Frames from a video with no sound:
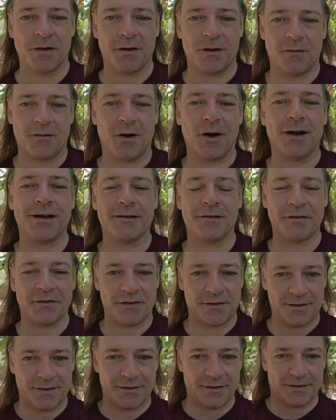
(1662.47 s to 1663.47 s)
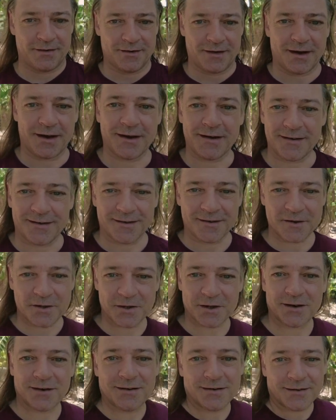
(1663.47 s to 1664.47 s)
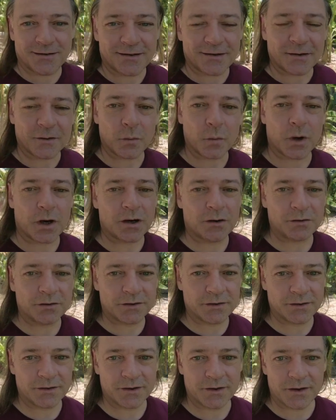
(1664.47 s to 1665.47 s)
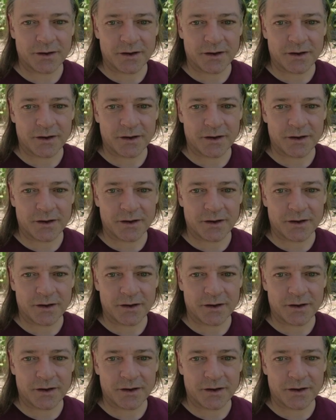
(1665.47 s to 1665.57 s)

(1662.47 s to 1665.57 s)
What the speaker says: of islands in nature, in the world.